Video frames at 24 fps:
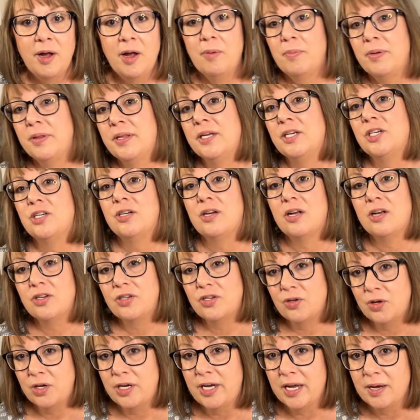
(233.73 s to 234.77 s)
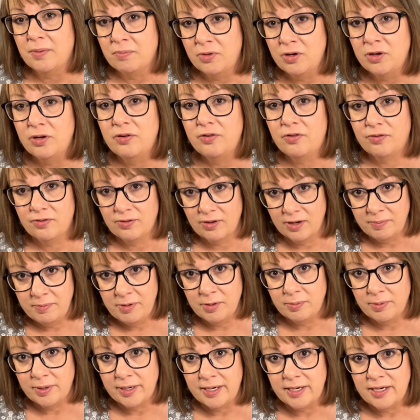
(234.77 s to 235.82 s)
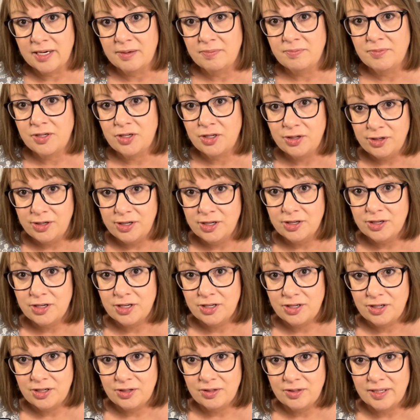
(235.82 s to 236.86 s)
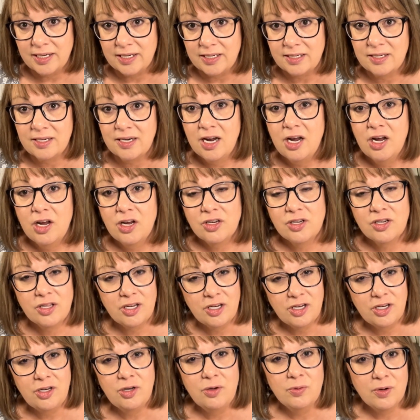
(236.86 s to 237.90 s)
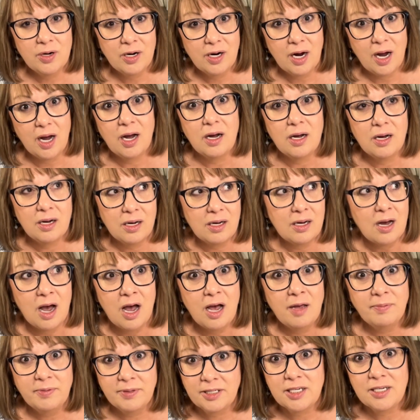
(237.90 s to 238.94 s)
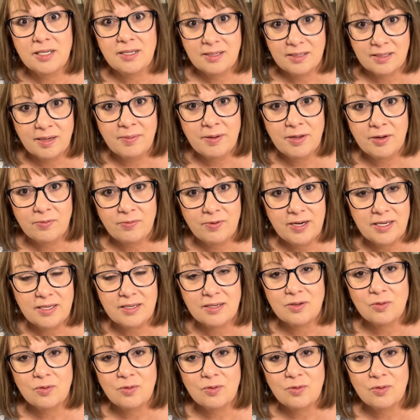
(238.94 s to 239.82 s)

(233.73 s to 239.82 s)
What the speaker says: but they should also get moved from your brain dump to your to-do list so that you are accomplishing some of the reasons